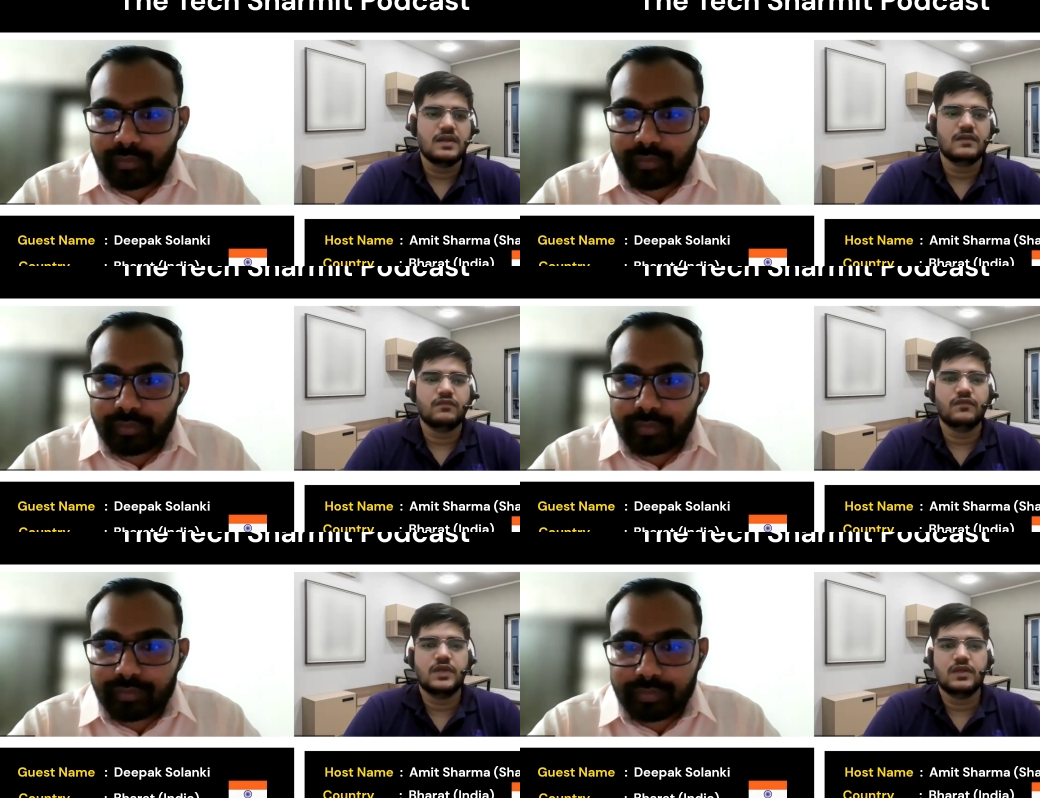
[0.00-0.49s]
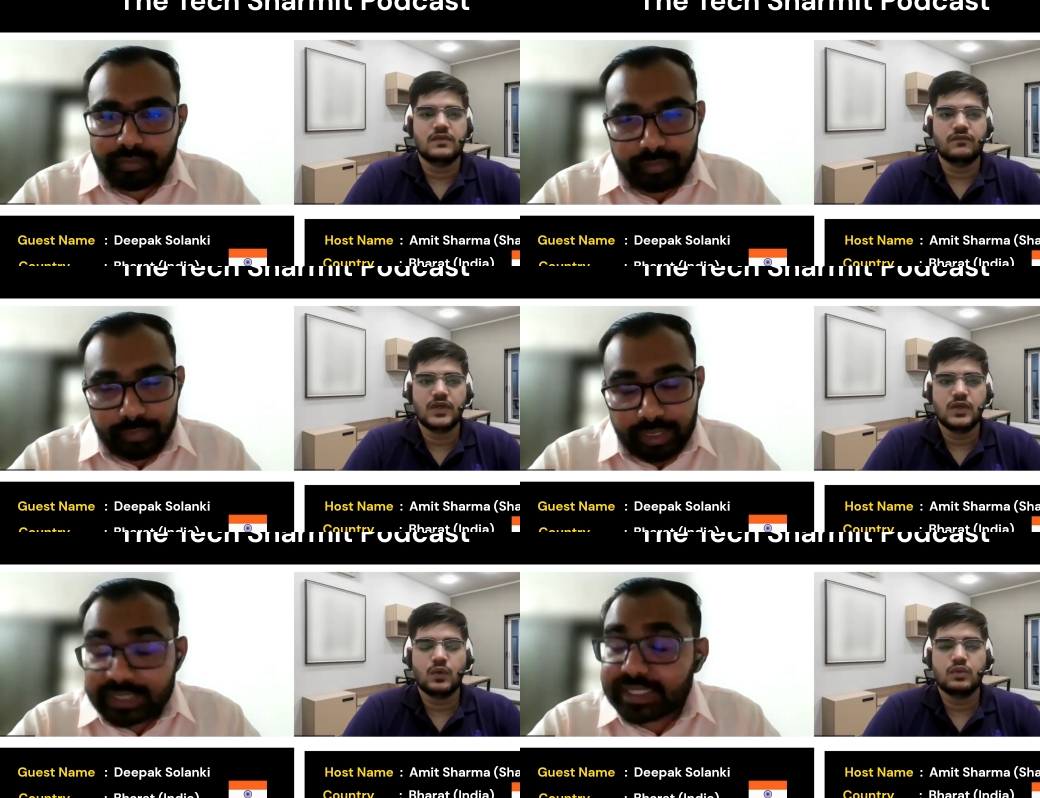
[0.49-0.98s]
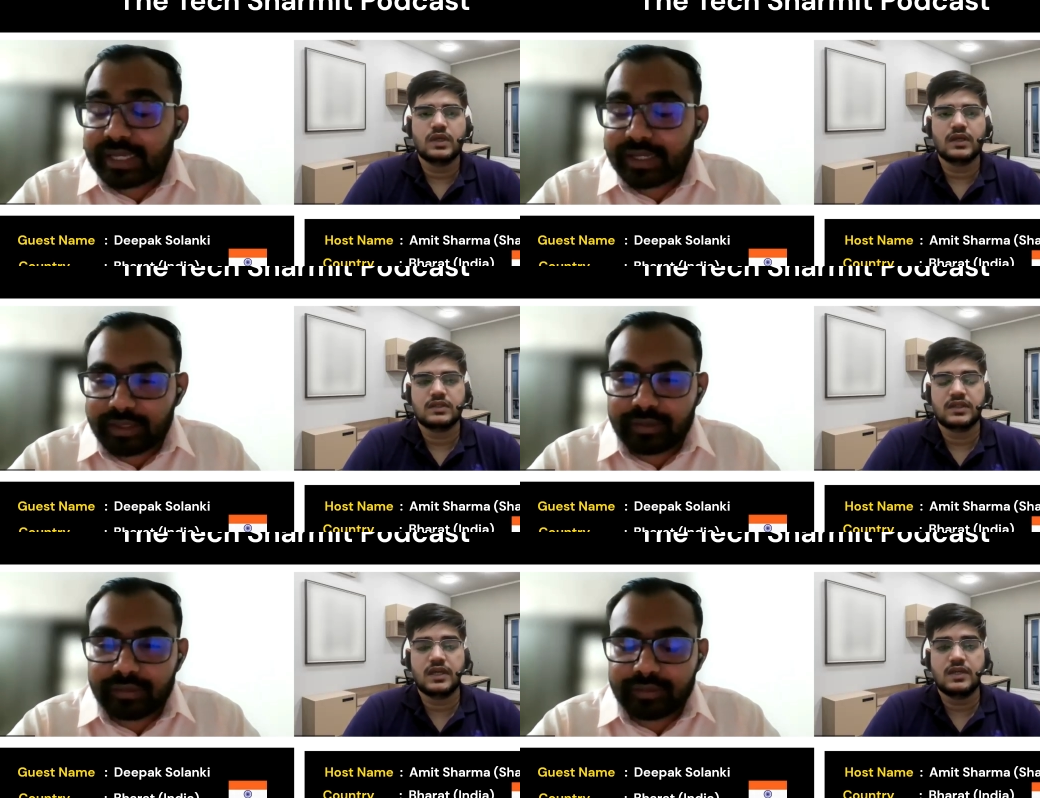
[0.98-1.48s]
Speaker 1: right we we know
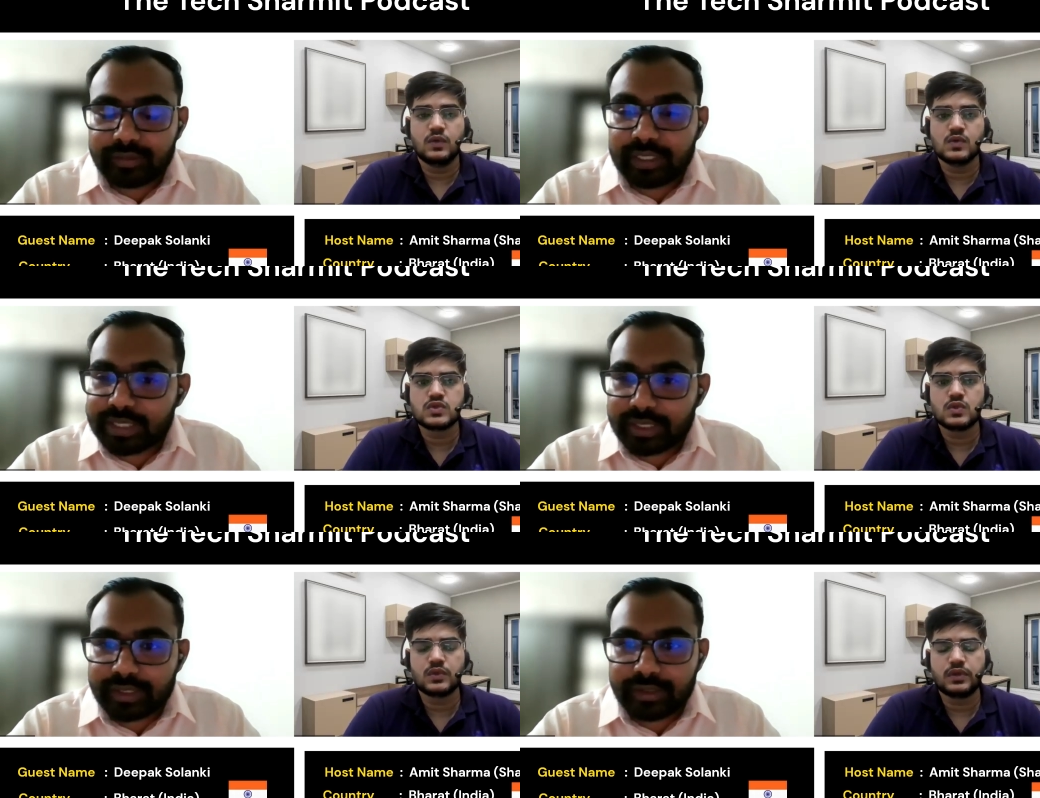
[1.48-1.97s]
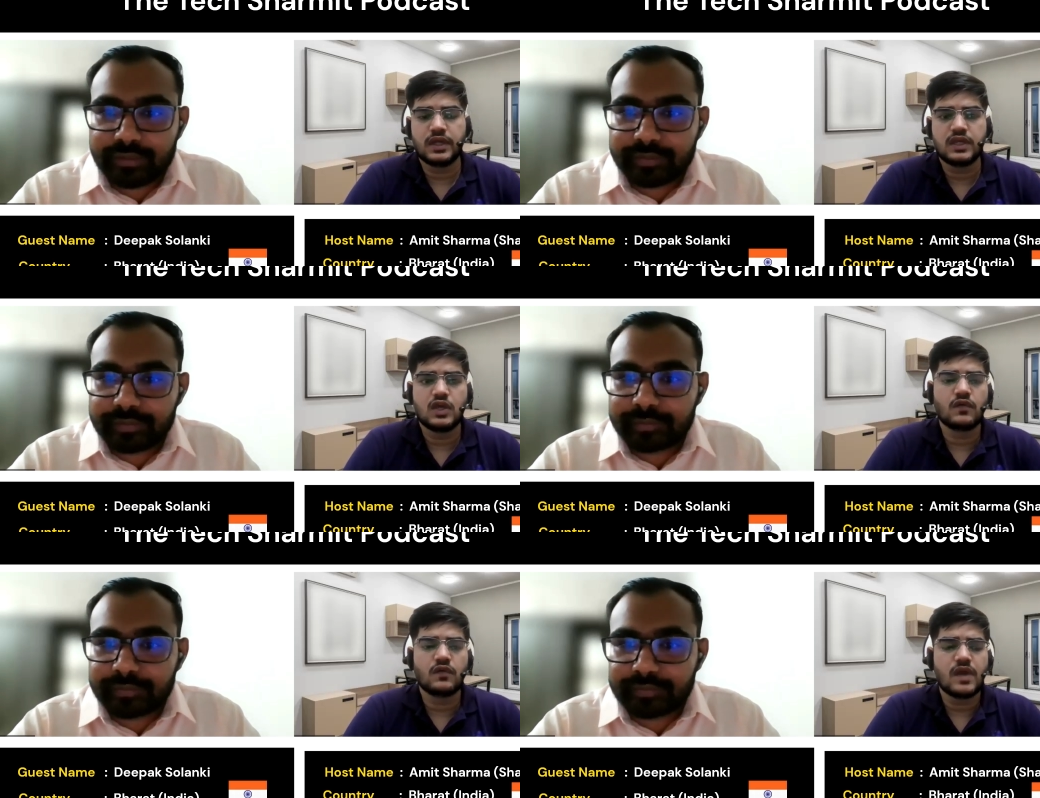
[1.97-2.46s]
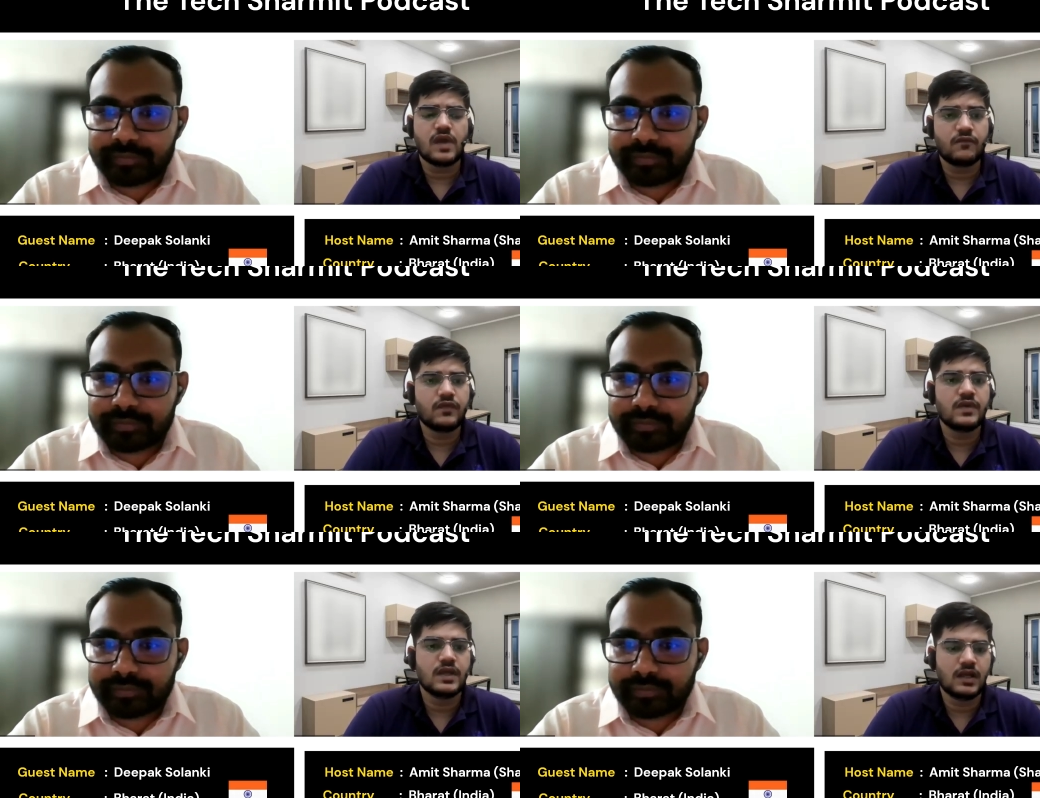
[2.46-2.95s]
that they used to take care of
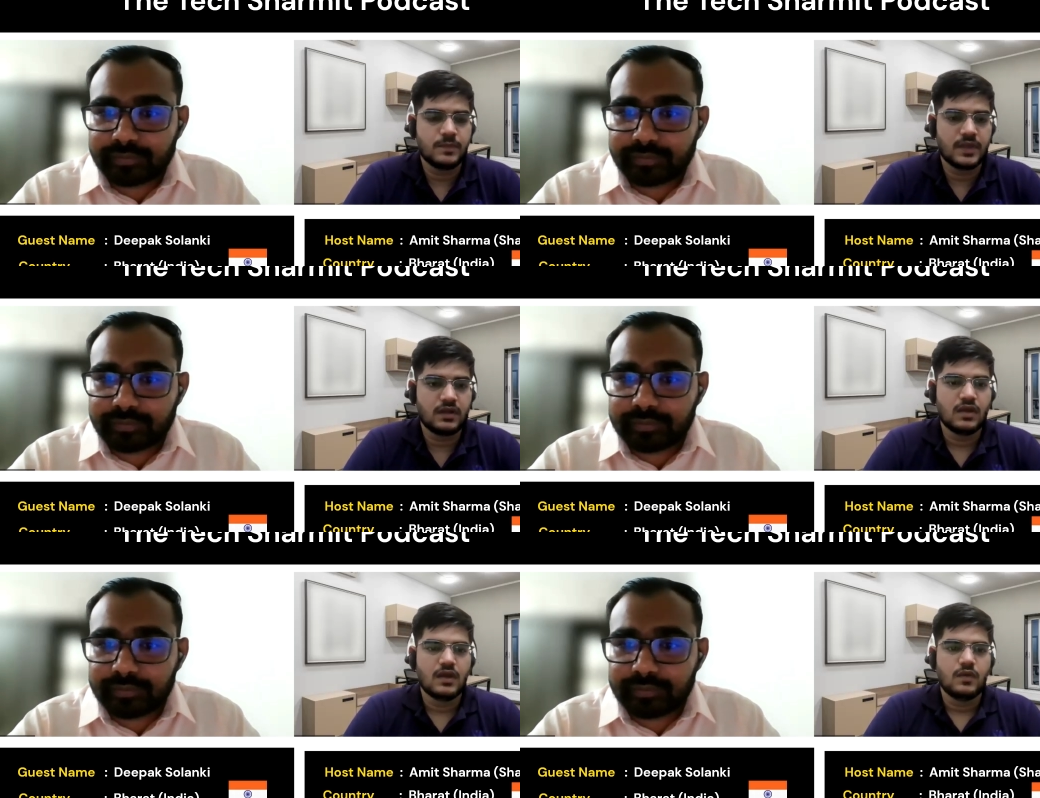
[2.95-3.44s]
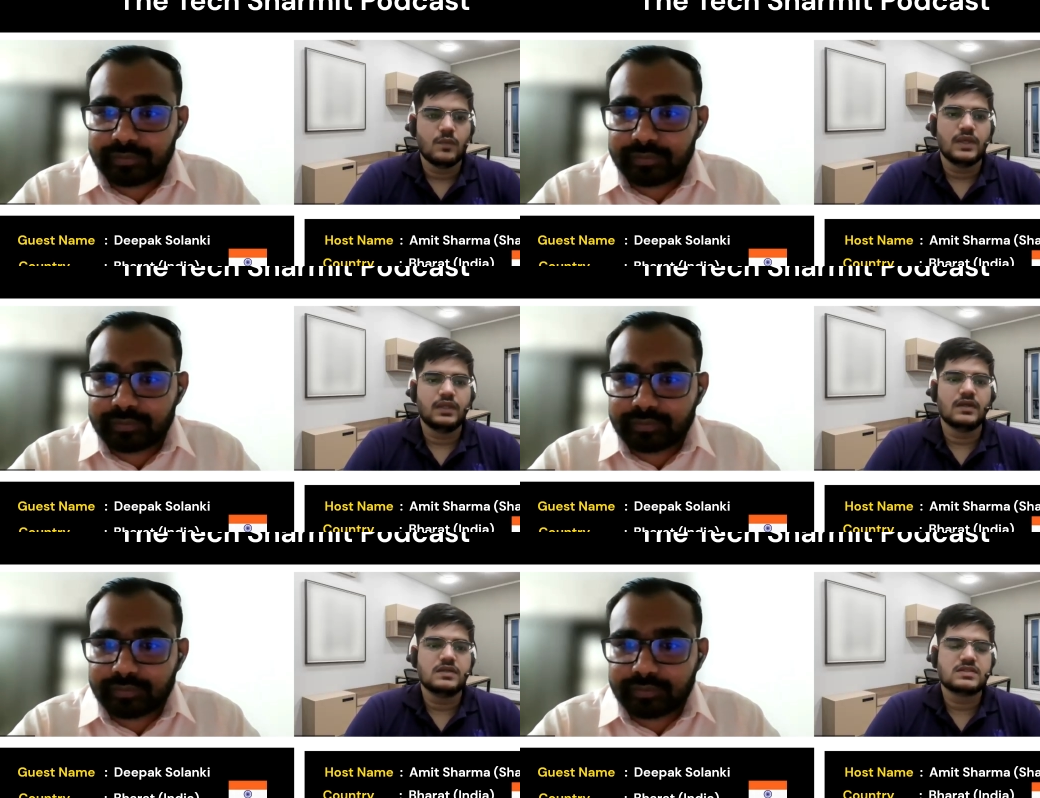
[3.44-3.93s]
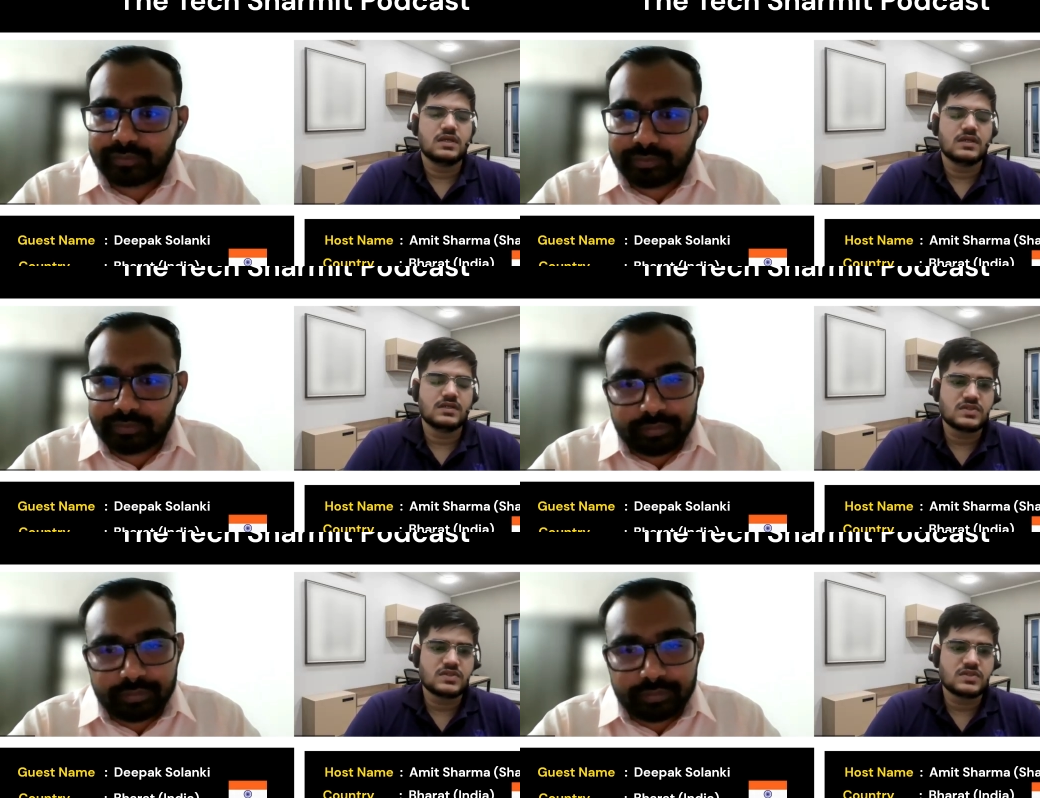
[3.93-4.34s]
every element whether it's a